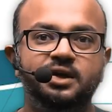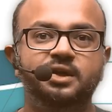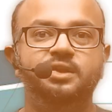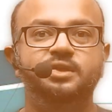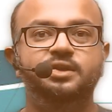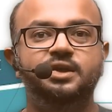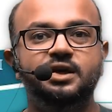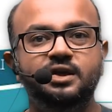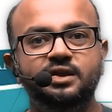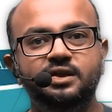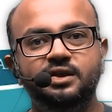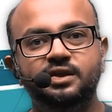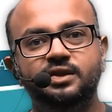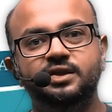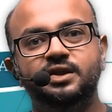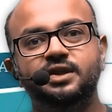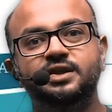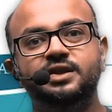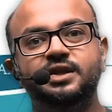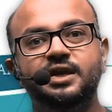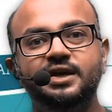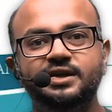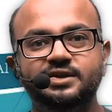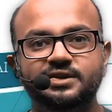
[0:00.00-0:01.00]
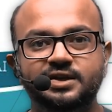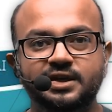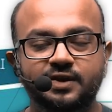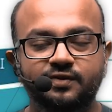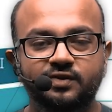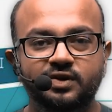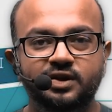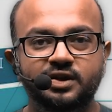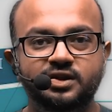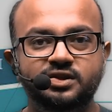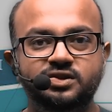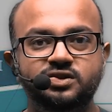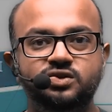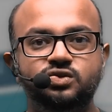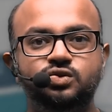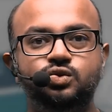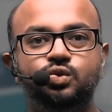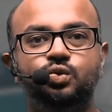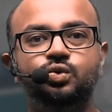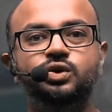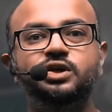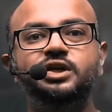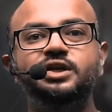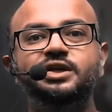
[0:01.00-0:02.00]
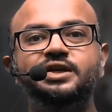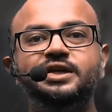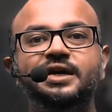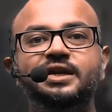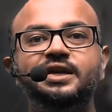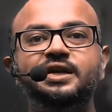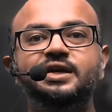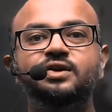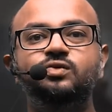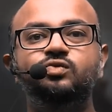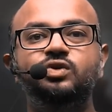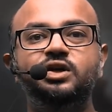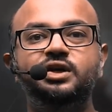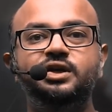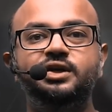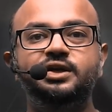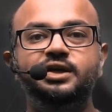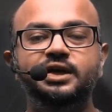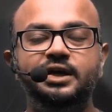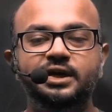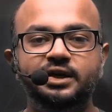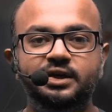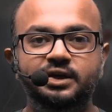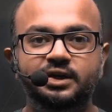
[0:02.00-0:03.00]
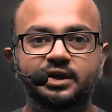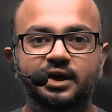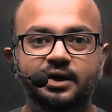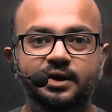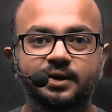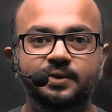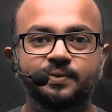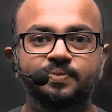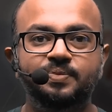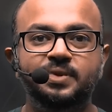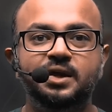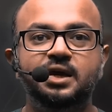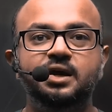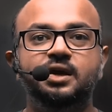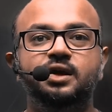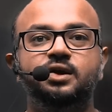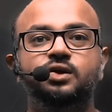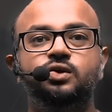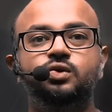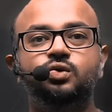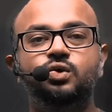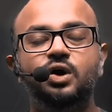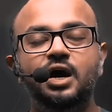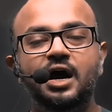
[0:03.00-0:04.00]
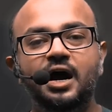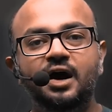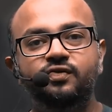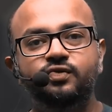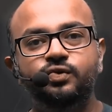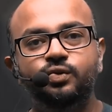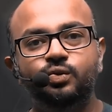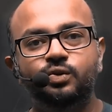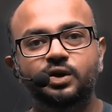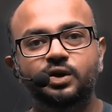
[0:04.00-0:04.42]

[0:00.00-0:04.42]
Then the next level is storytelling with data. You have to